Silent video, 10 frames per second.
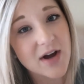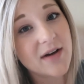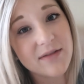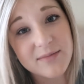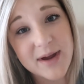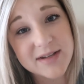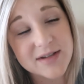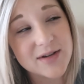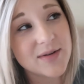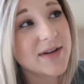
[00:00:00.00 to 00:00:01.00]
off of my
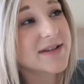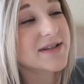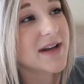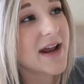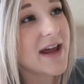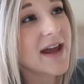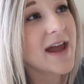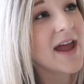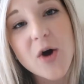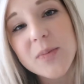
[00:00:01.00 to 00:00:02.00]
to-do list today.
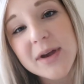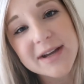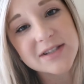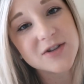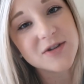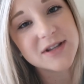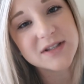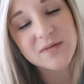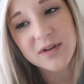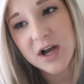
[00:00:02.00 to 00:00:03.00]
I hope you guys enjoyed
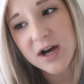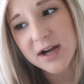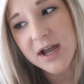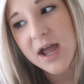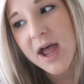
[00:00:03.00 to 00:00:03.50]
this vlog.